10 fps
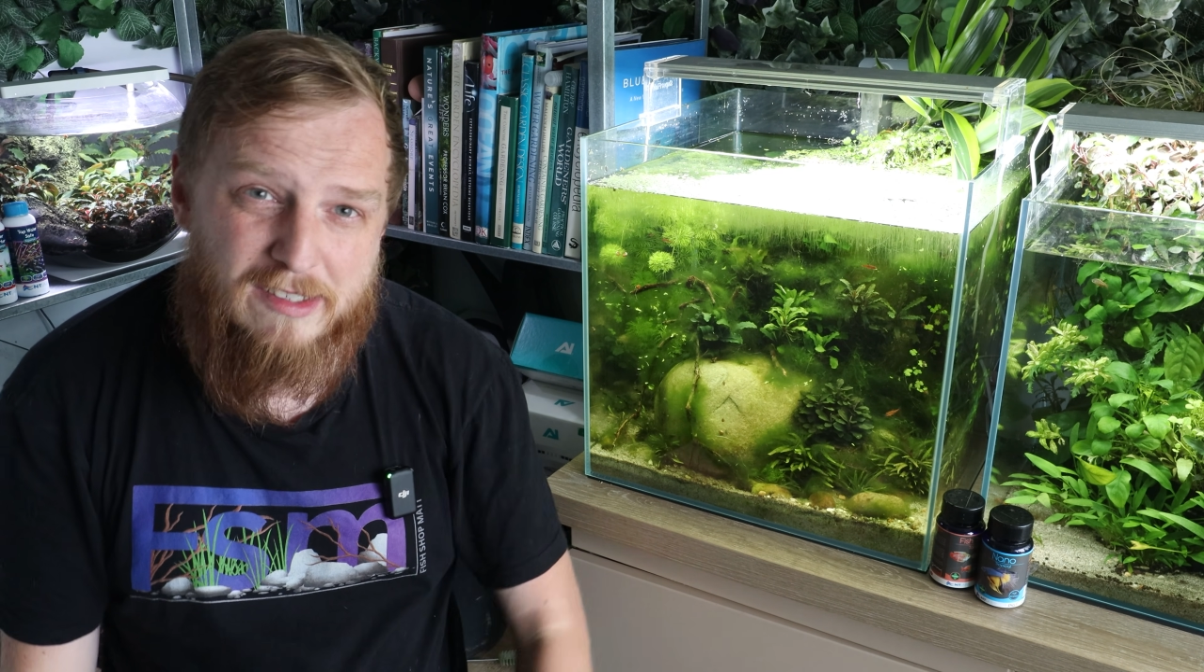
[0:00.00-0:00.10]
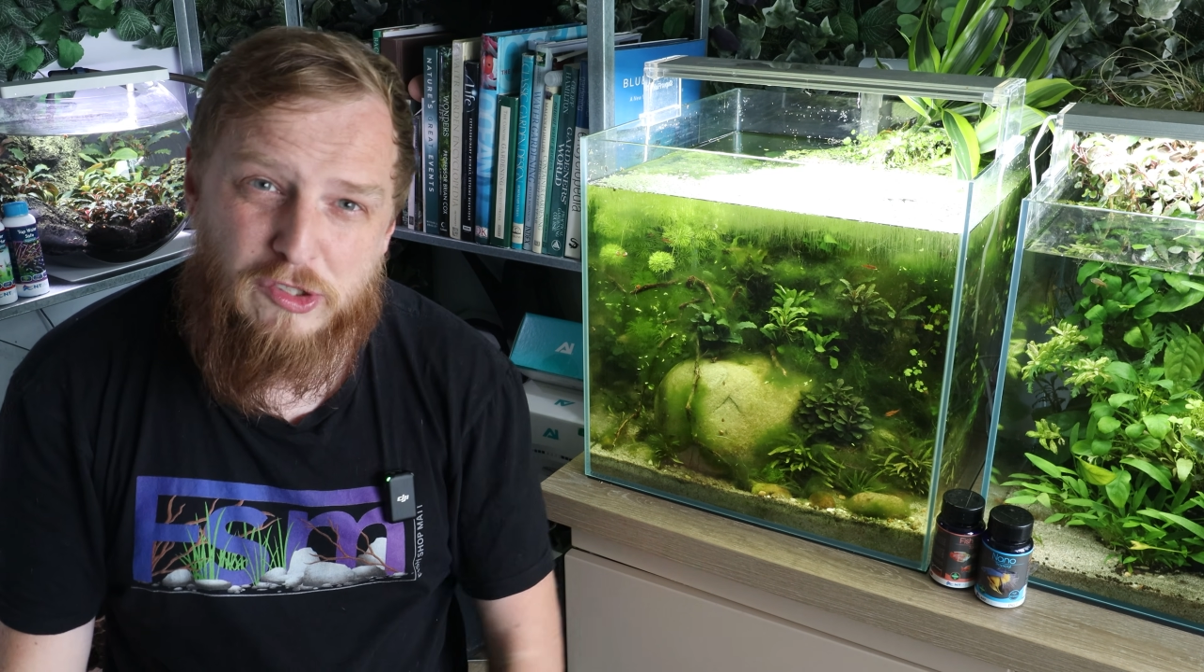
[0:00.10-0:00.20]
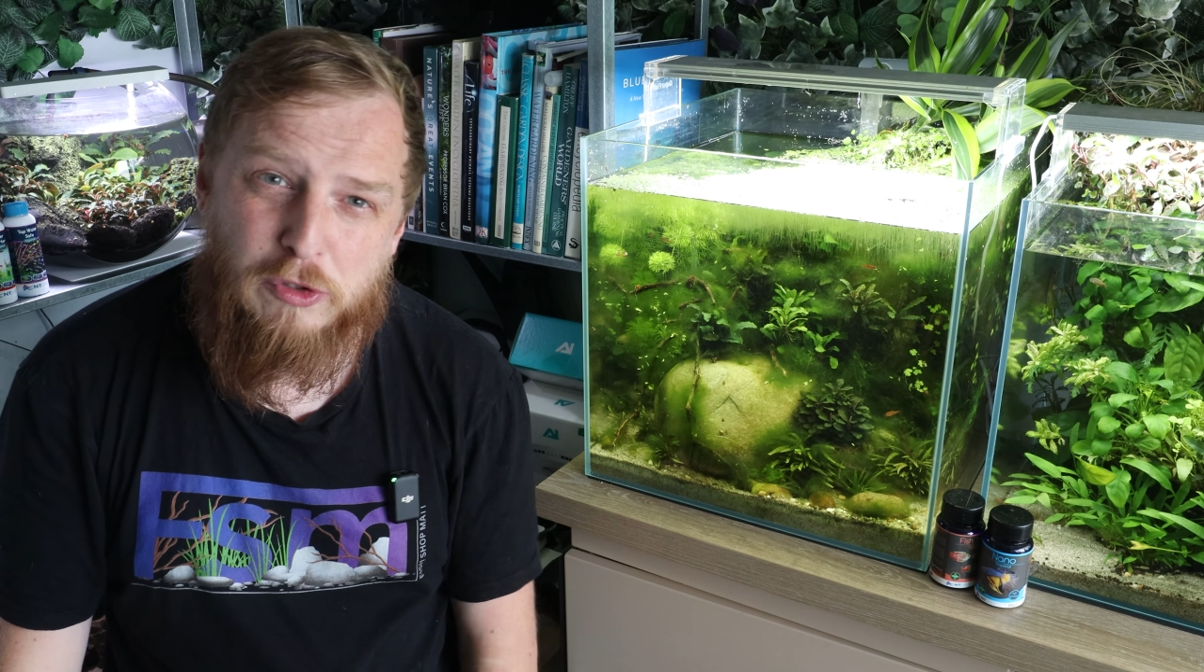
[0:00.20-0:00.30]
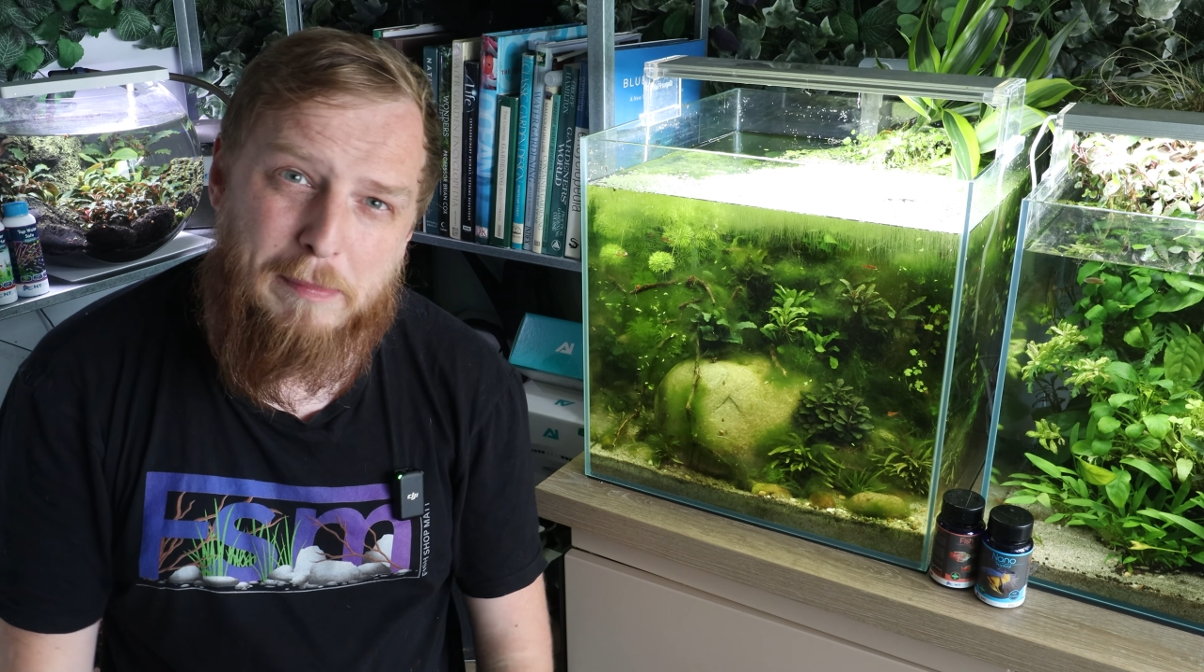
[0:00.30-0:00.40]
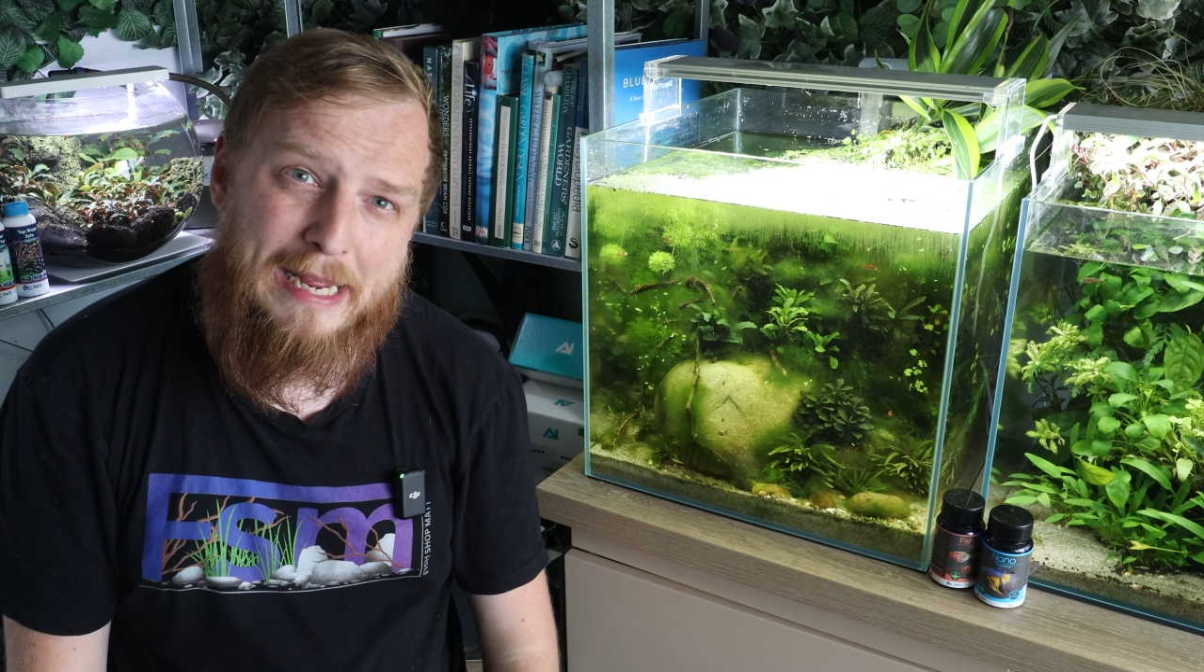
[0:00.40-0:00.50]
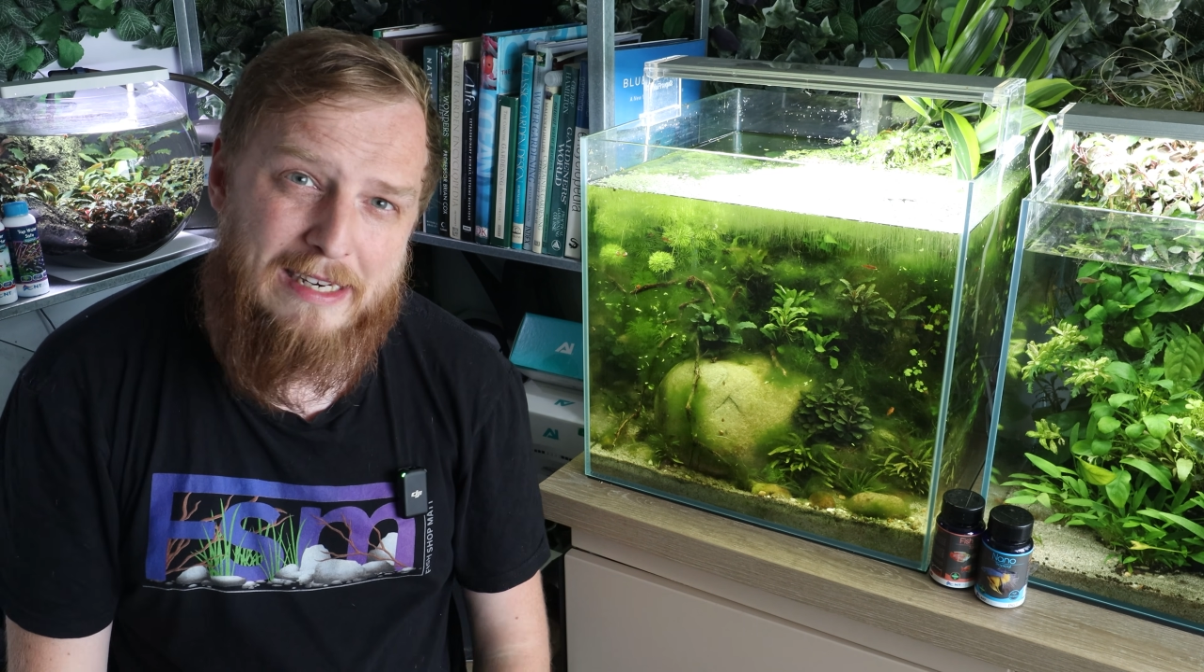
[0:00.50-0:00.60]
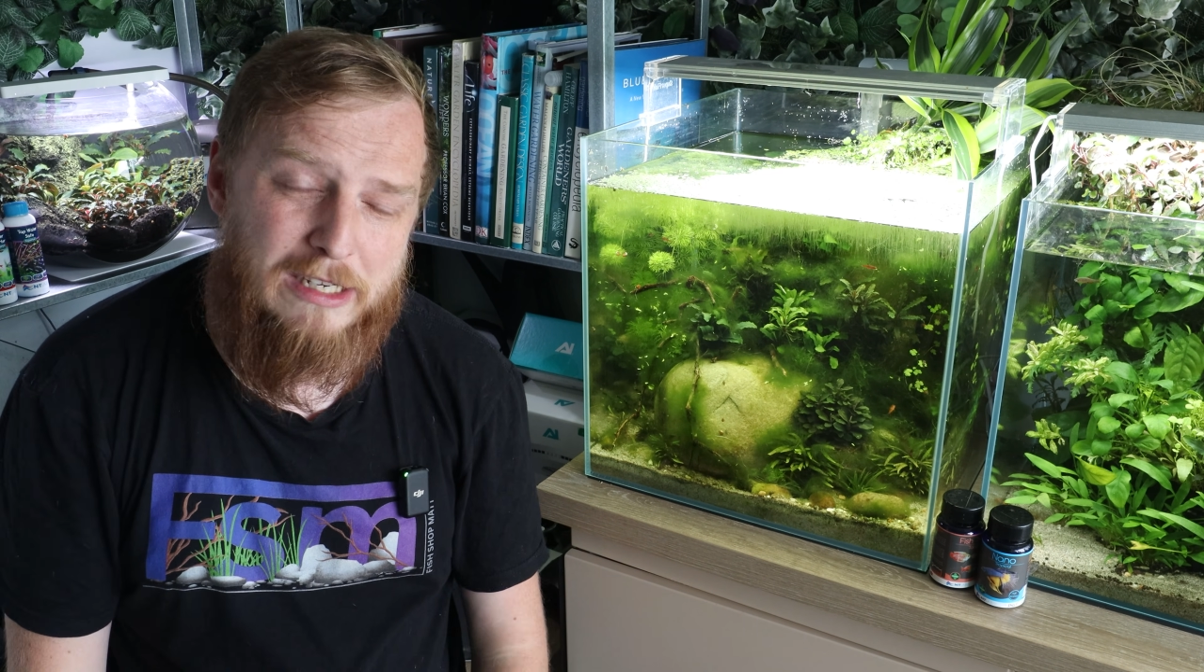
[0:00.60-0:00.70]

as your main